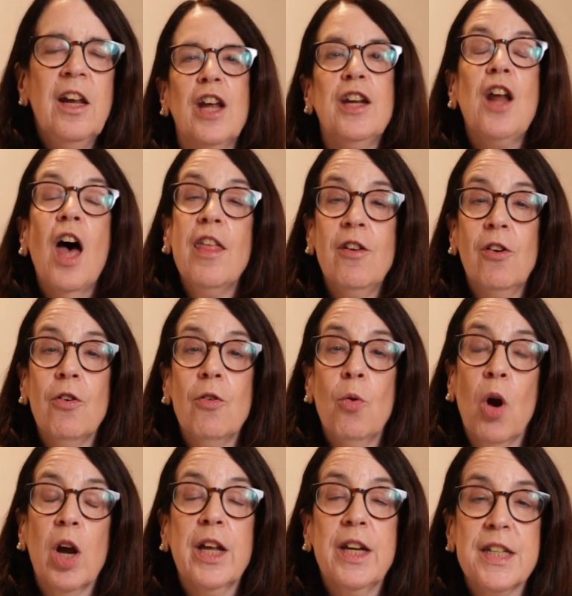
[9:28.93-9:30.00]
Another
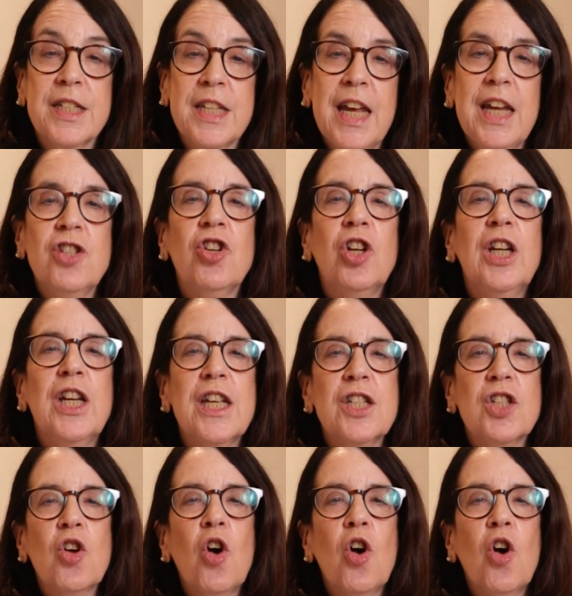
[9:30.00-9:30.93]
organization is